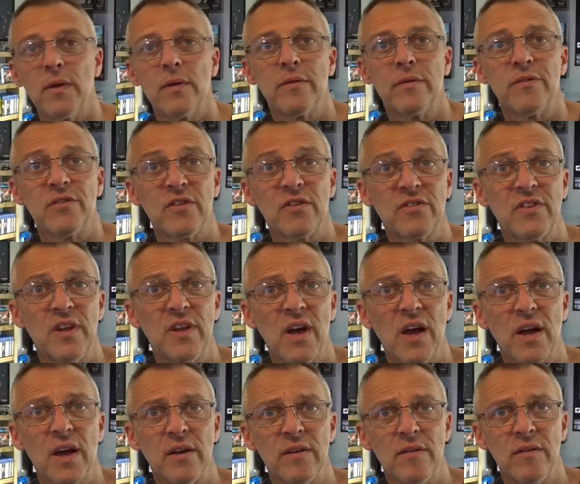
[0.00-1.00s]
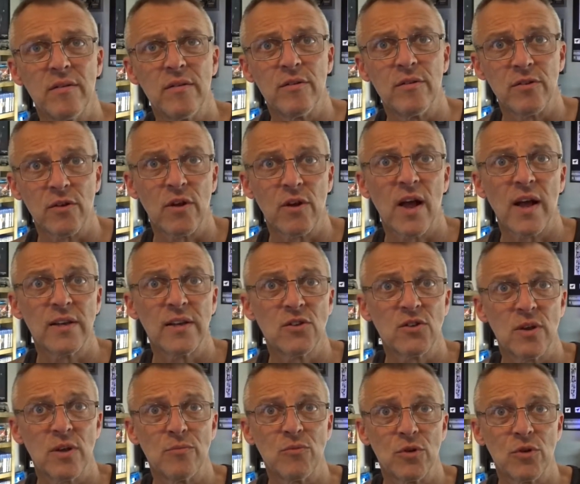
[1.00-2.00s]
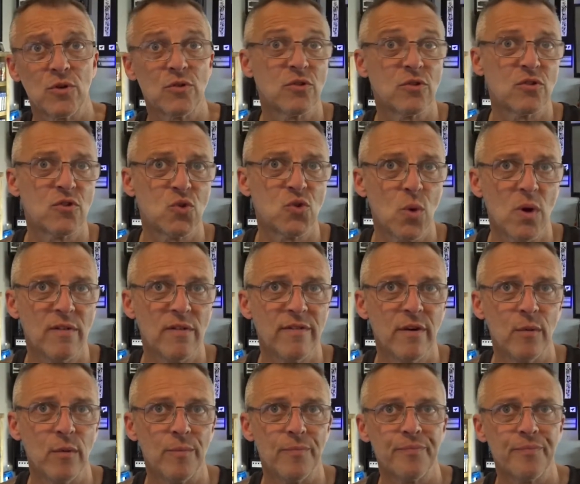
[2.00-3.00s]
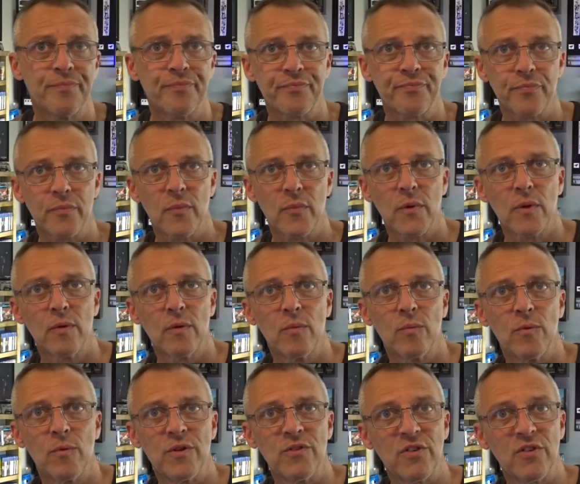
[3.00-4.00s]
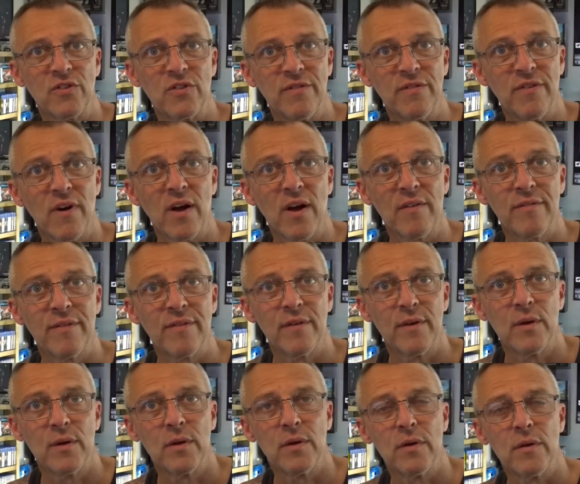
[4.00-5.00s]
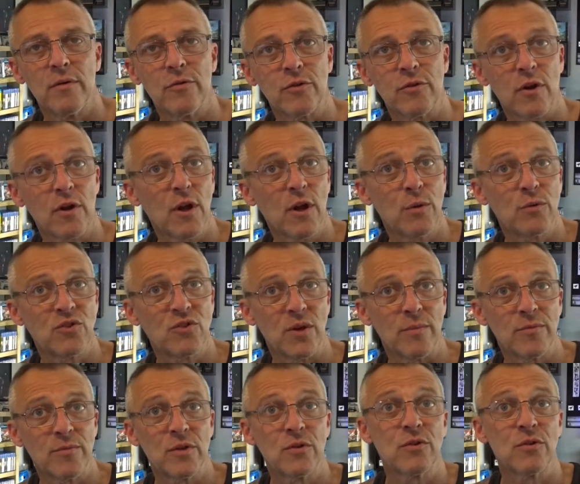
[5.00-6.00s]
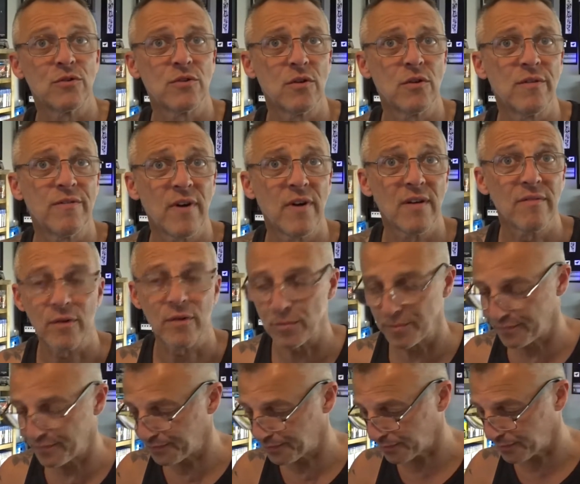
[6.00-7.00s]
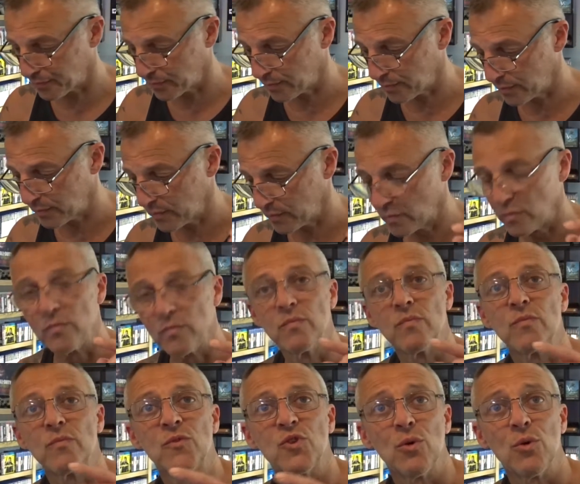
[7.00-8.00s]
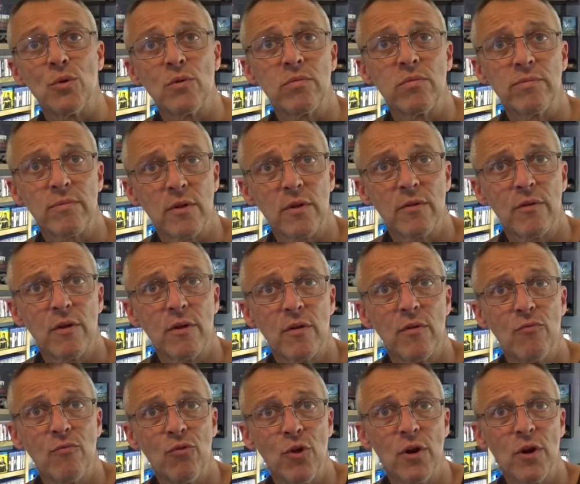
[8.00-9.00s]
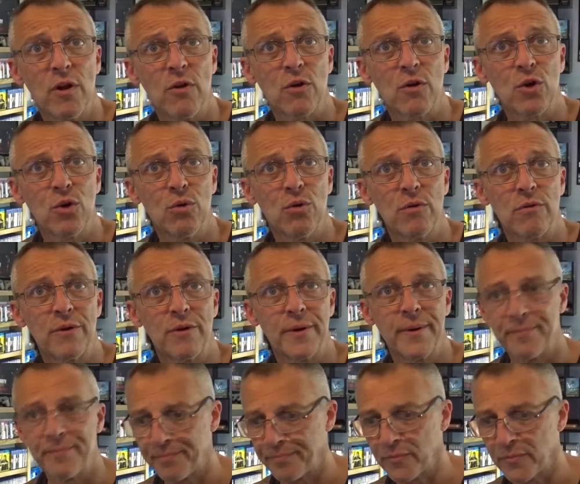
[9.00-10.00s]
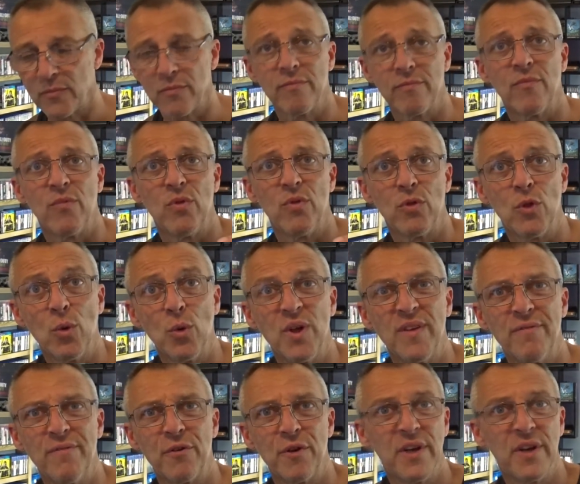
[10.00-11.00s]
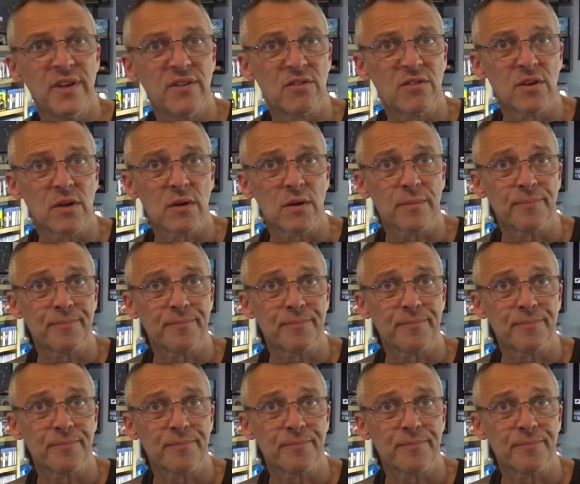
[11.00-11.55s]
The 69 is on high temperature because it's 12 volt. With the 65, it's on a low temperature because it's only 5 volt. So it'll run a lot cooler on here. No need for a heatsink.